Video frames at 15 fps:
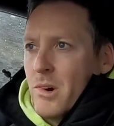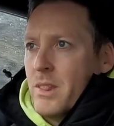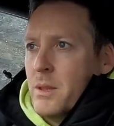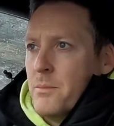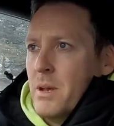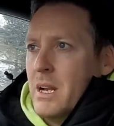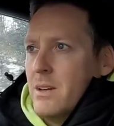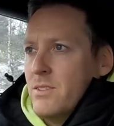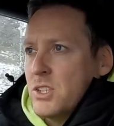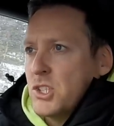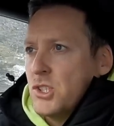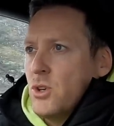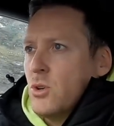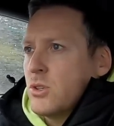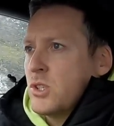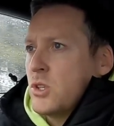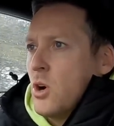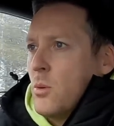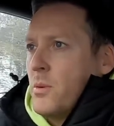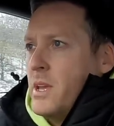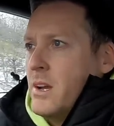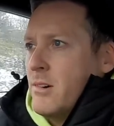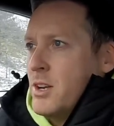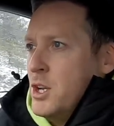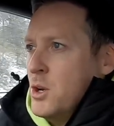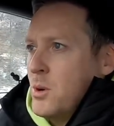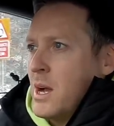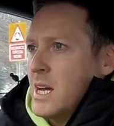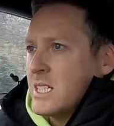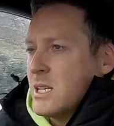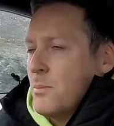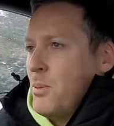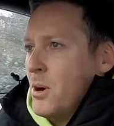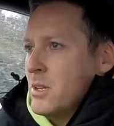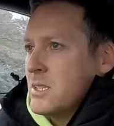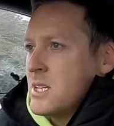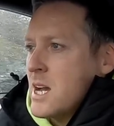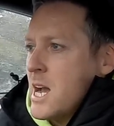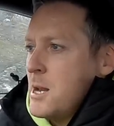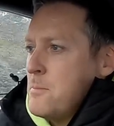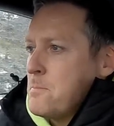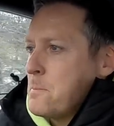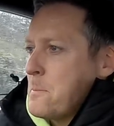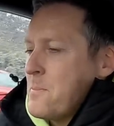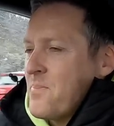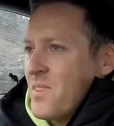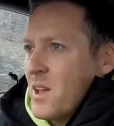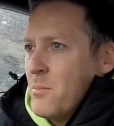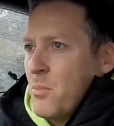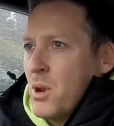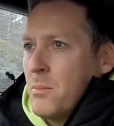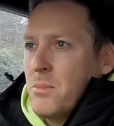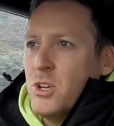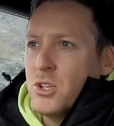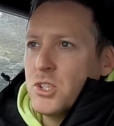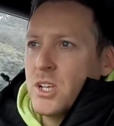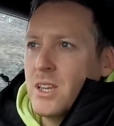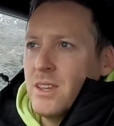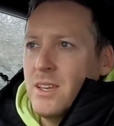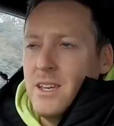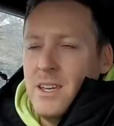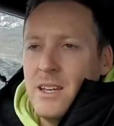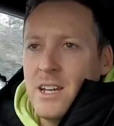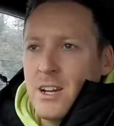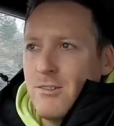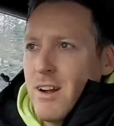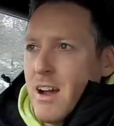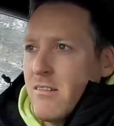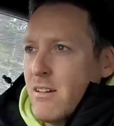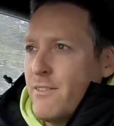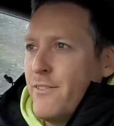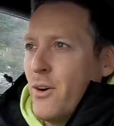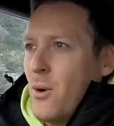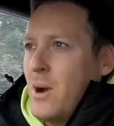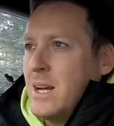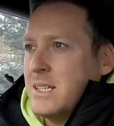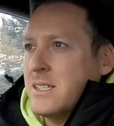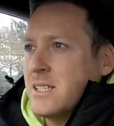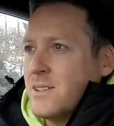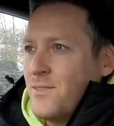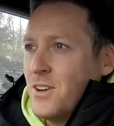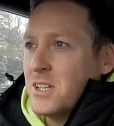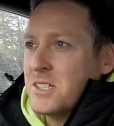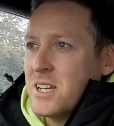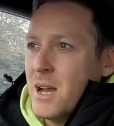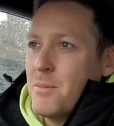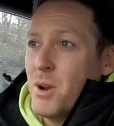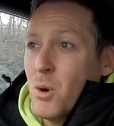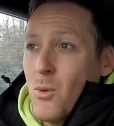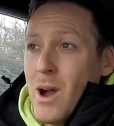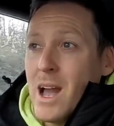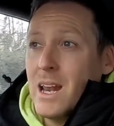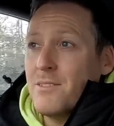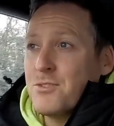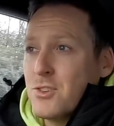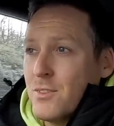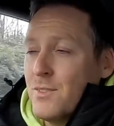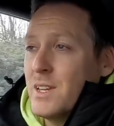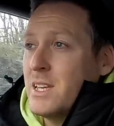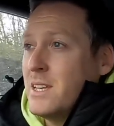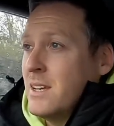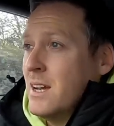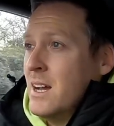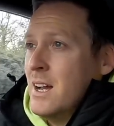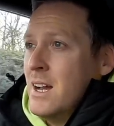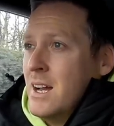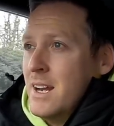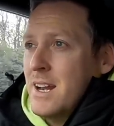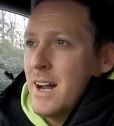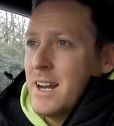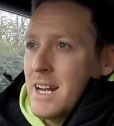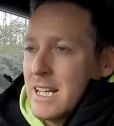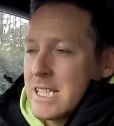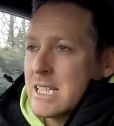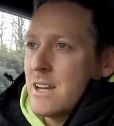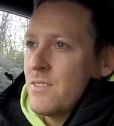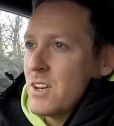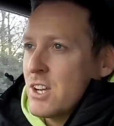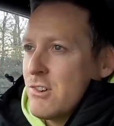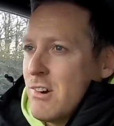in the middle of a snowstorm here in Newcastle upon Tyne, but I'm using the Carrera 4S. It's the first time in a while I've driven the 997